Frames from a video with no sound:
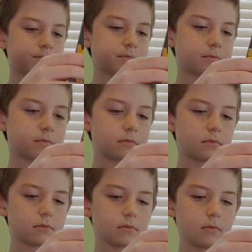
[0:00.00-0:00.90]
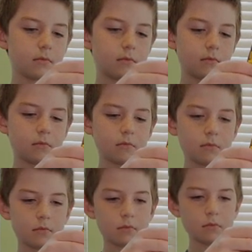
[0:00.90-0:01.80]

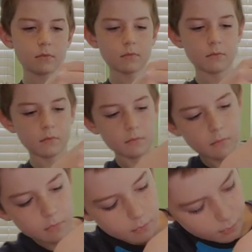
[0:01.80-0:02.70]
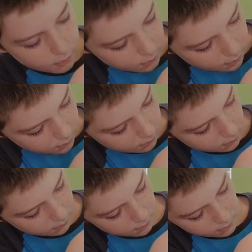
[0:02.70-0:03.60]

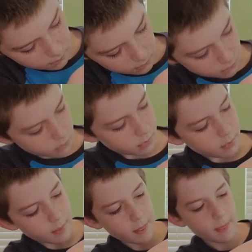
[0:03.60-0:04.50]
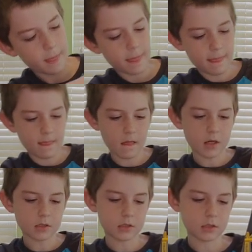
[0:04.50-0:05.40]
(silence)